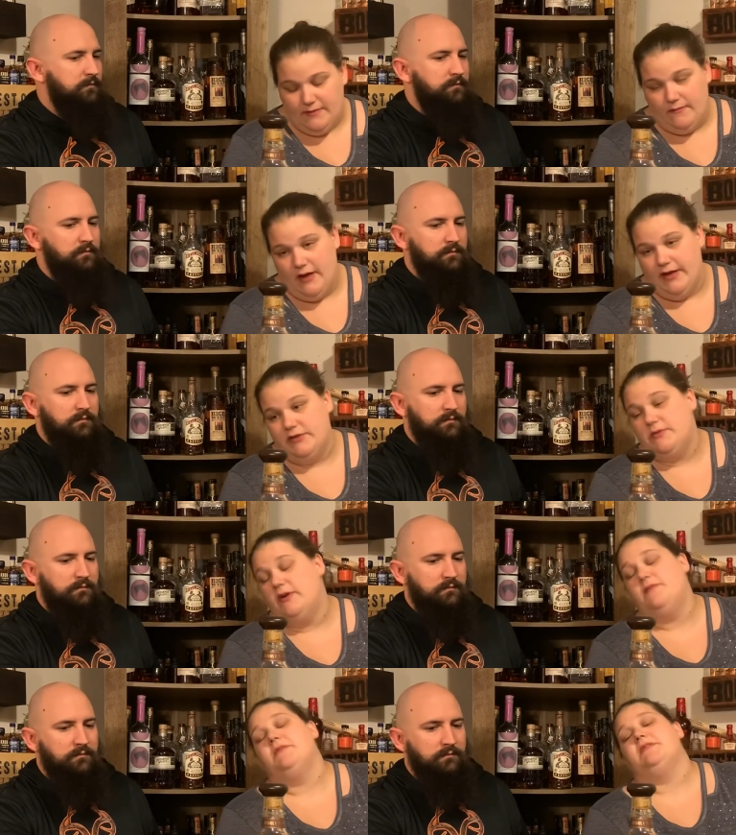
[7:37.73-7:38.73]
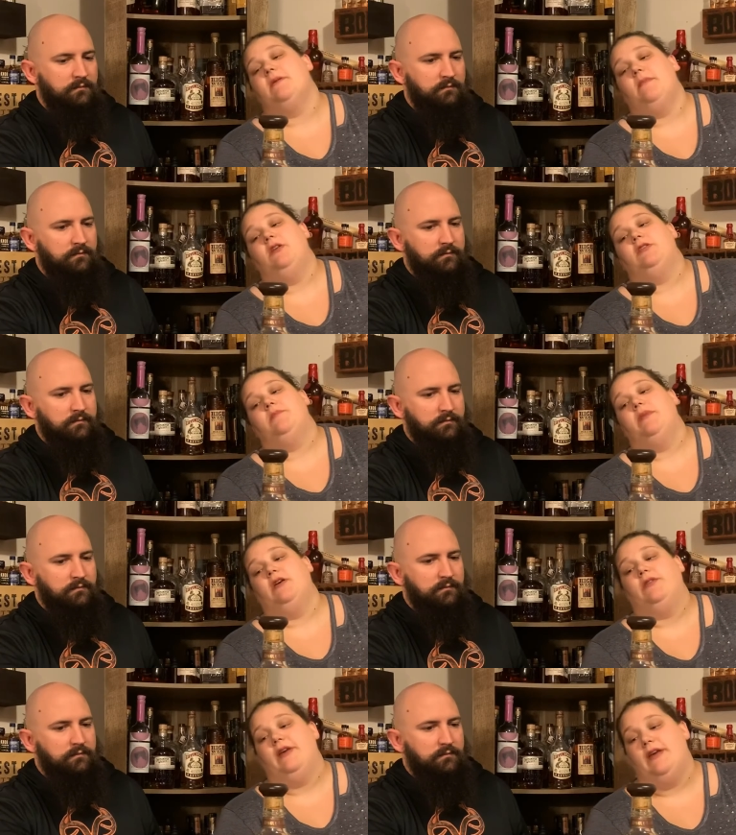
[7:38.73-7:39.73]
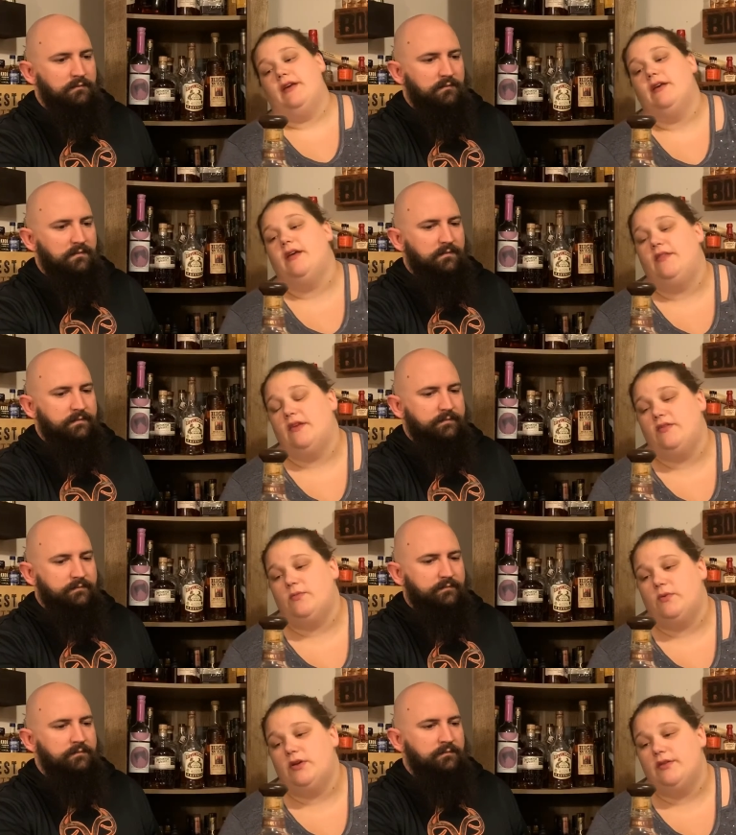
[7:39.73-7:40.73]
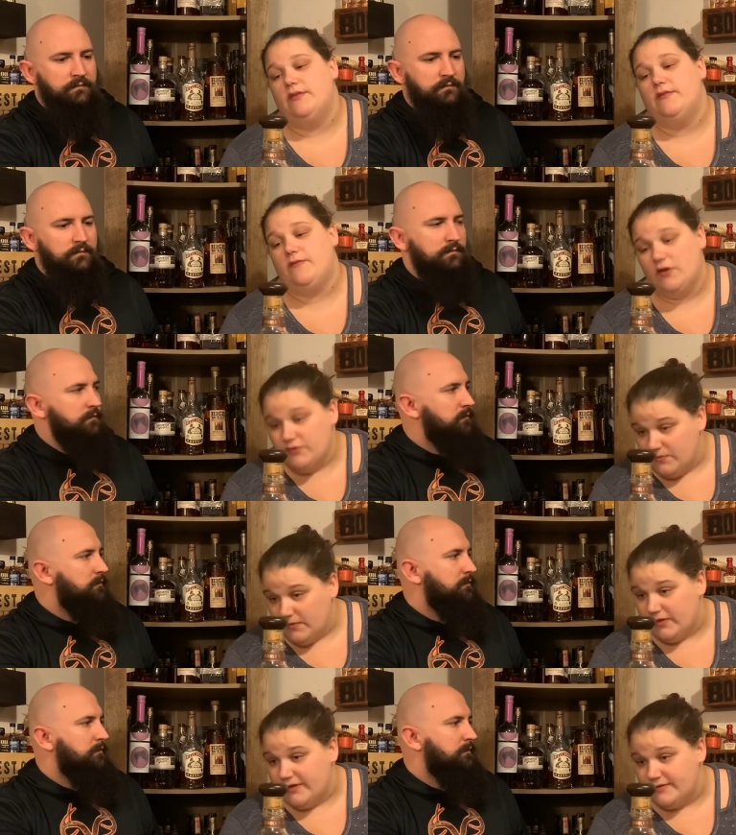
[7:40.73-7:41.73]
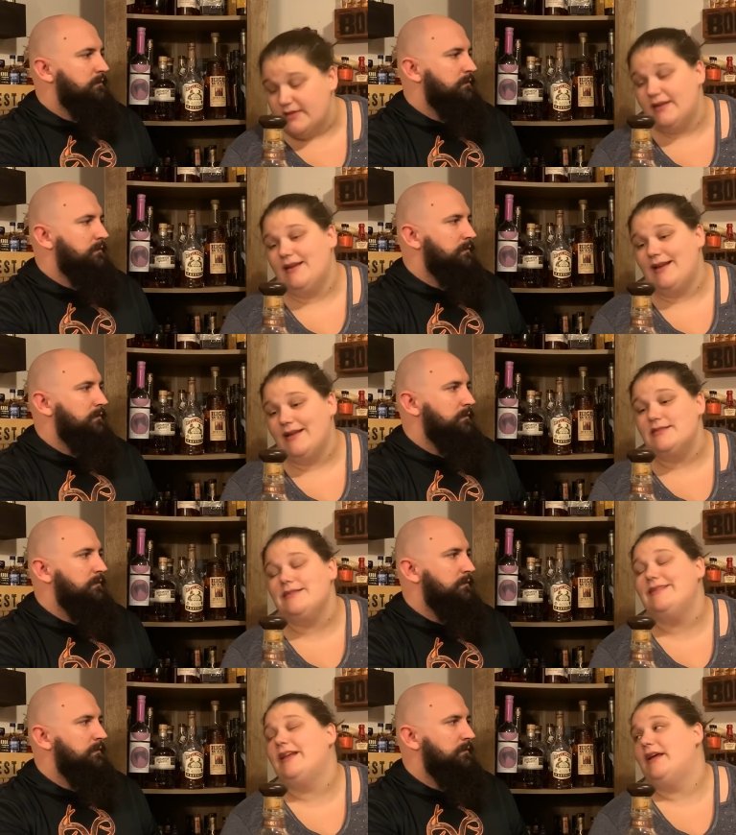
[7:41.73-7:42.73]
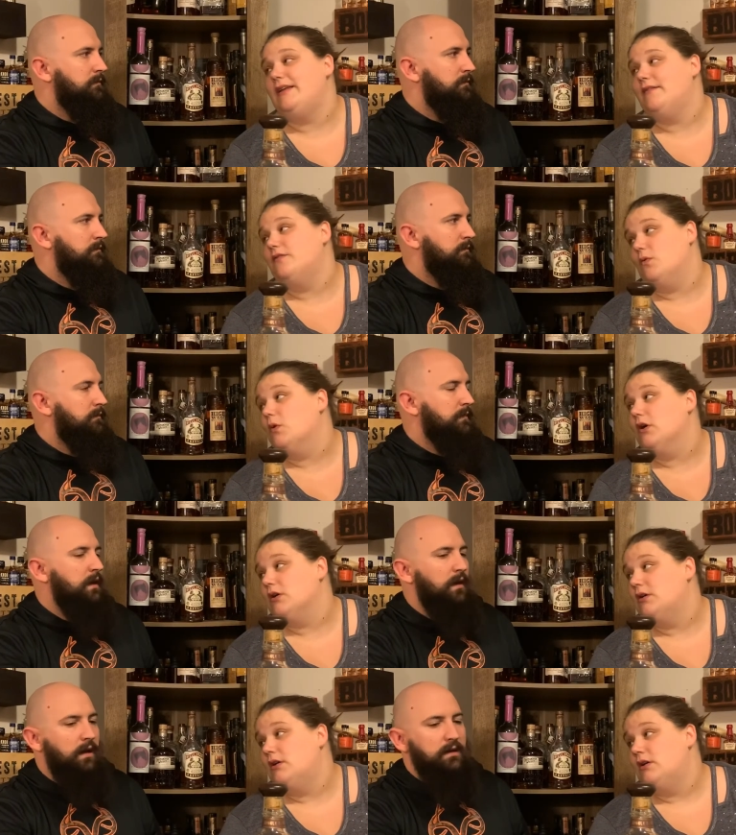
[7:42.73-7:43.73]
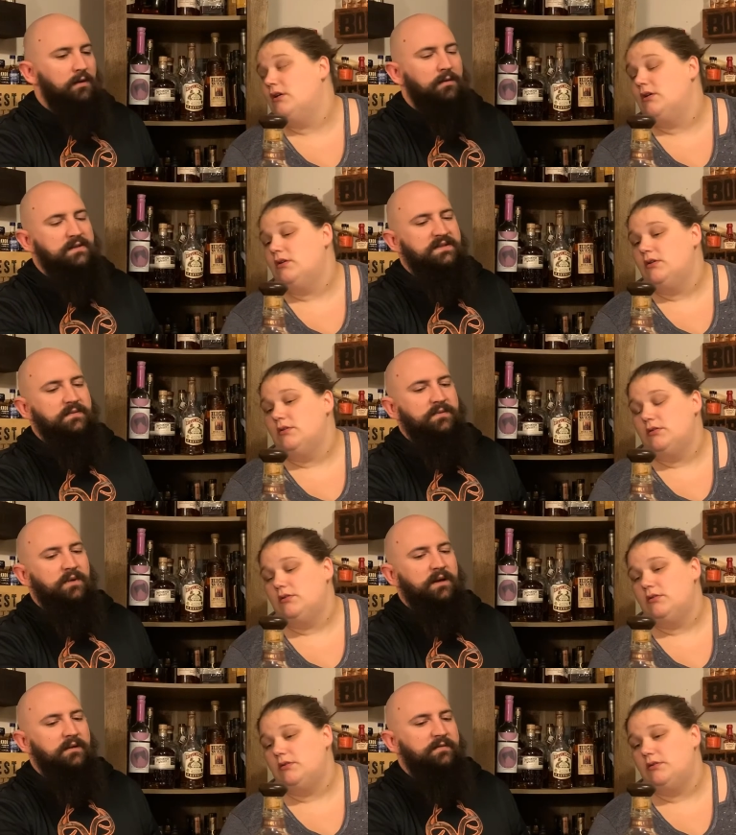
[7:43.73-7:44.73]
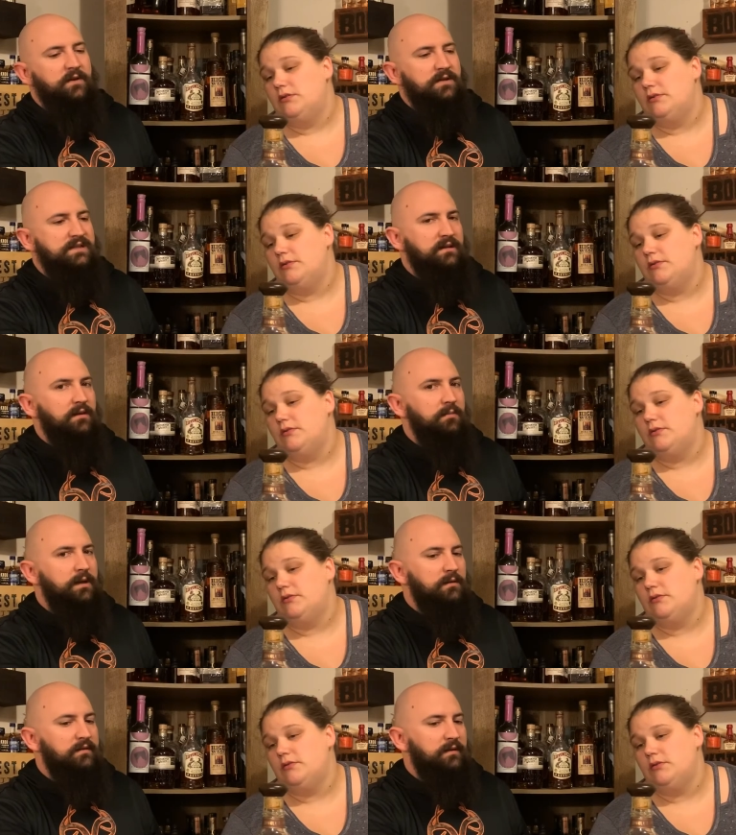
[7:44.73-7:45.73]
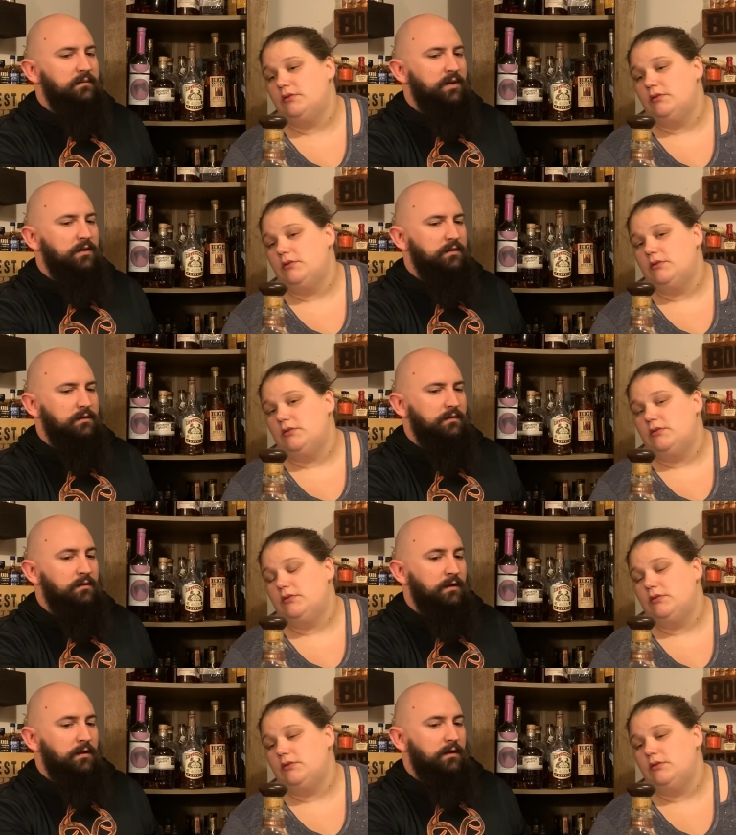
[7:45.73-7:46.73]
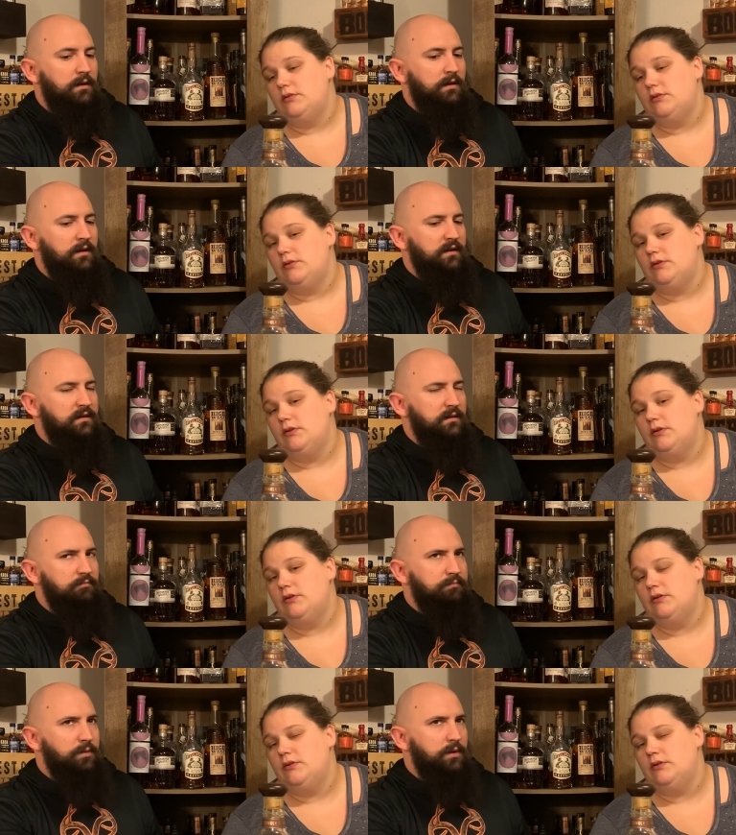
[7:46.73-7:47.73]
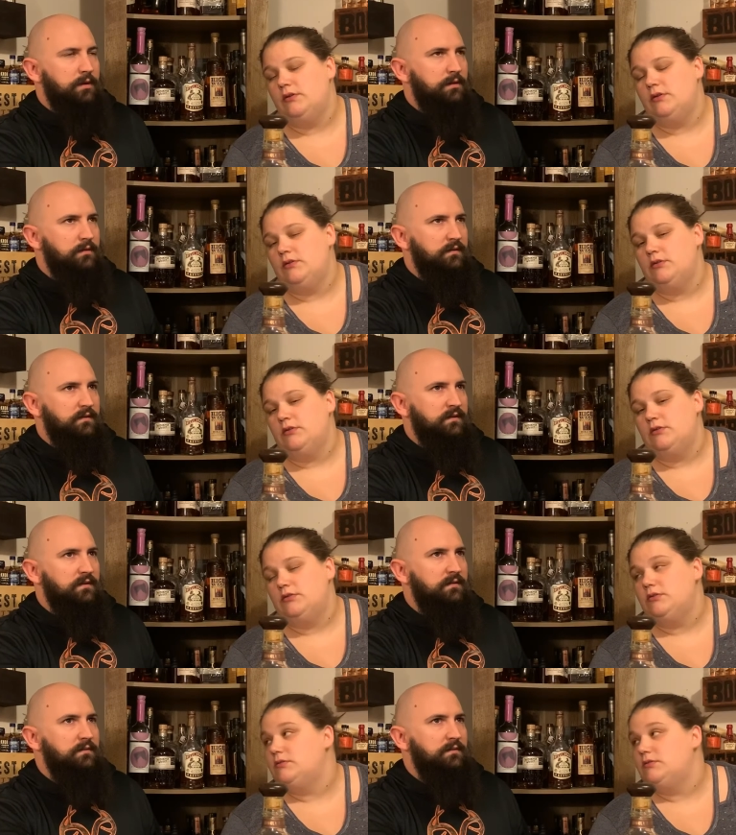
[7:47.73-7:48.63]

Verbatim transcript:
Speaker 1: rye, 12% malted barley, and this was first released in 1994.
Speaker 2: I know this was one of the first single barrels on the market. I think Booker's...